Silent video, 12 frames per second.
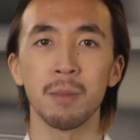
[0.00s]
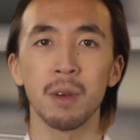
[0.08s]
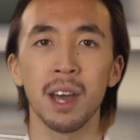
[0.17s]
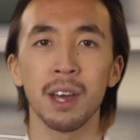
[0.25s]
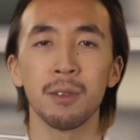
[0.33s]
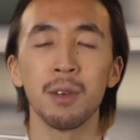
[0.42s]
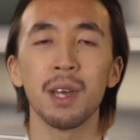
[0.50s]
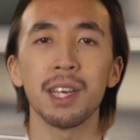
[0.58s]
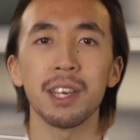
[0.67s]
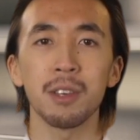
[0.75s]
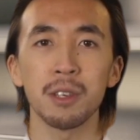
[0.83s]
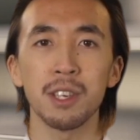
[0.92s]
or
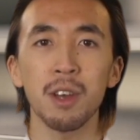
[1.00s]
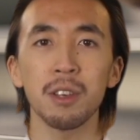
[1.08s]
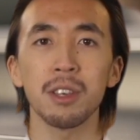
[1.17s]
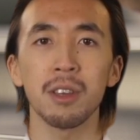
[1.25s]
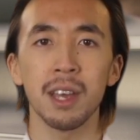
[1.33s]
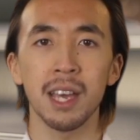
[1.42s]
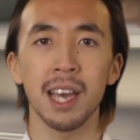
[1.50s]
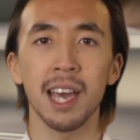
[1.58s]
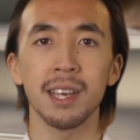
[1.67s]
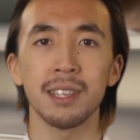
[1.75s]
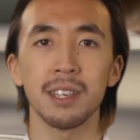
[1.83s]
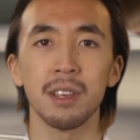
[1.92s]
unplugging your charger
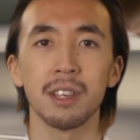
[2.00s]
as soon